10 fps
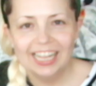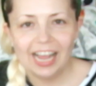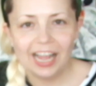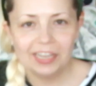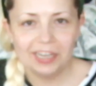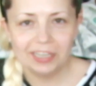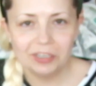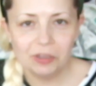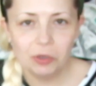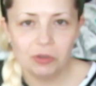I get a
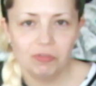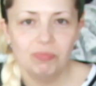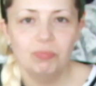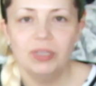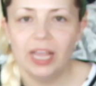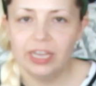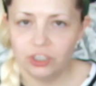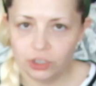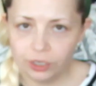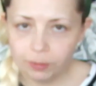lot of
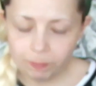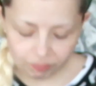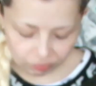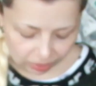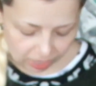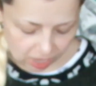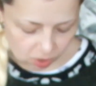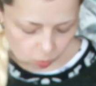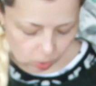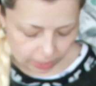pleasure
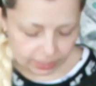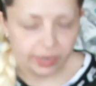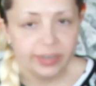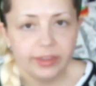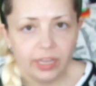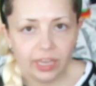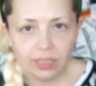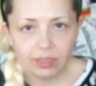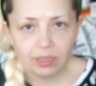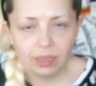when I
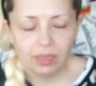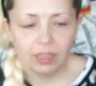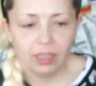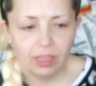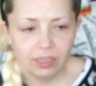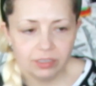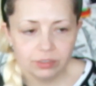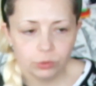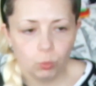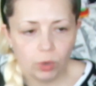knit,
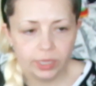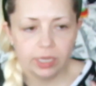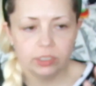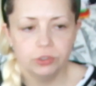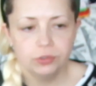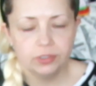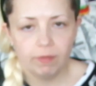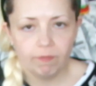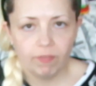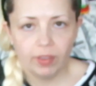is when I do
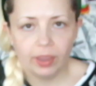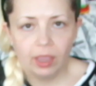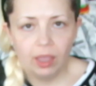something